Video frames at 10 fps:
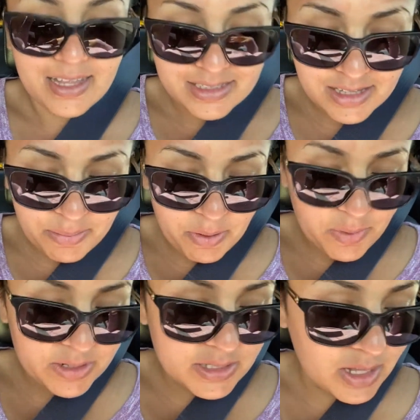things could be
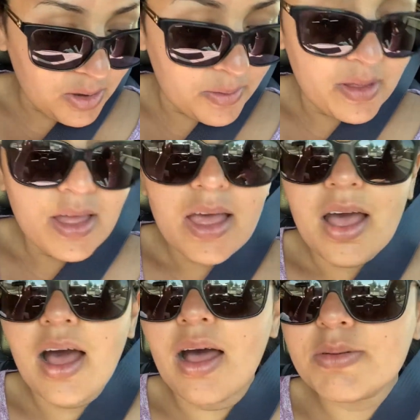worse though
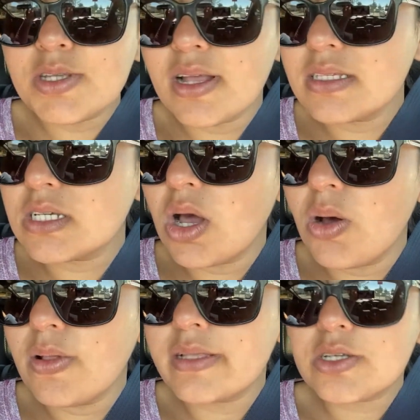um, so let's
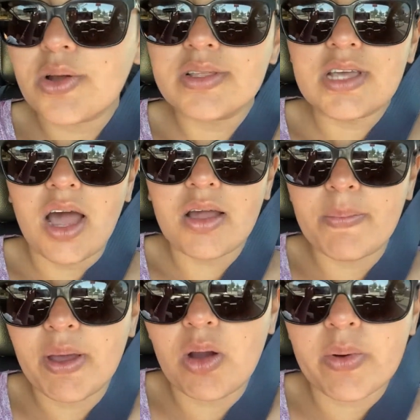go, let's go to Taco
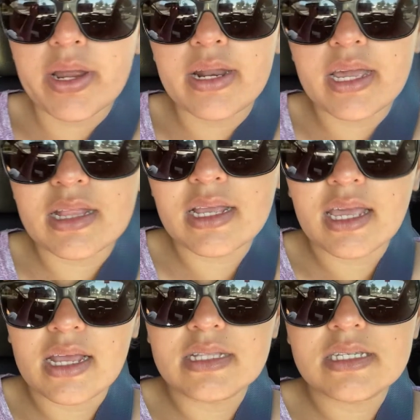Bell. We're gonna get the
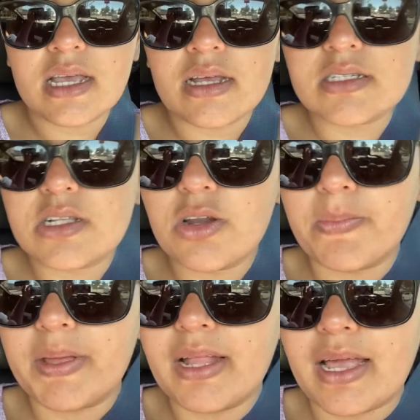kids a
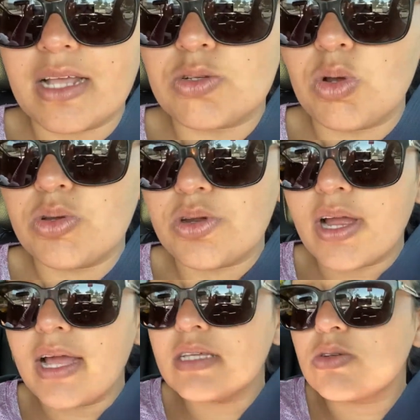Slurpee, like I told you
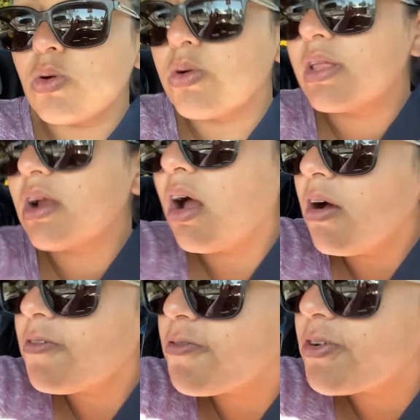guys, or they're
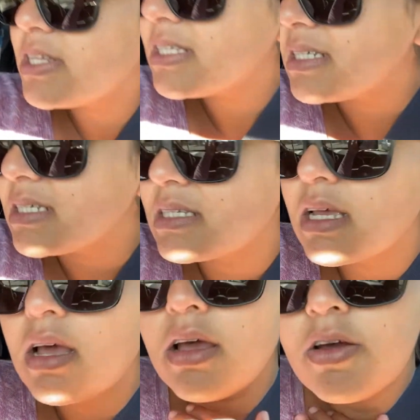called freezes.
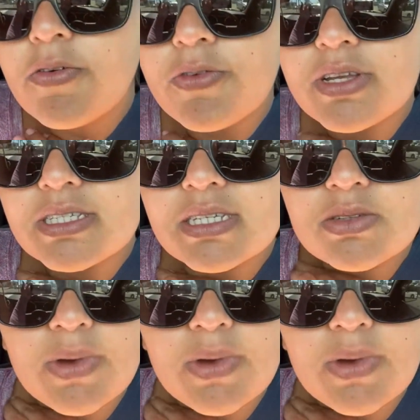Freezes